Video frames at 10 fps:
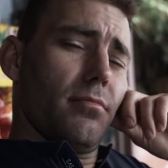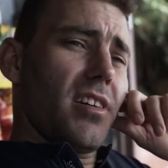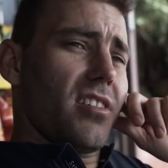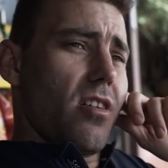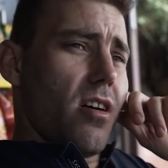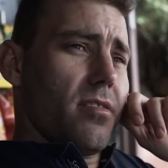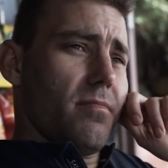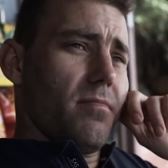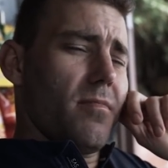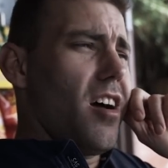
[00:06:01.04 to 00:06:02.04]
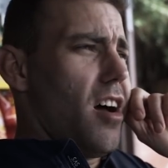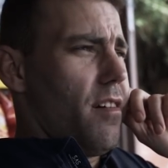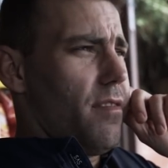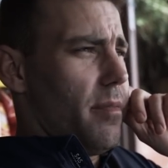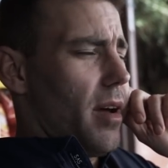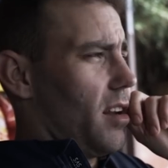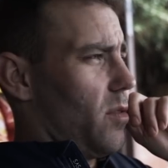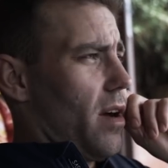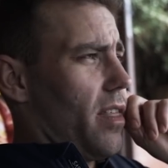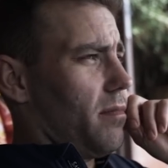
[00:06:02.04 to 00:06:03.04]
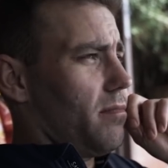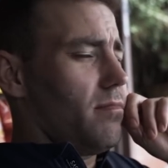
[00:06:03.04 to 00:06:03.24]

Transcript: Bit tired. Feel a bit under the weather.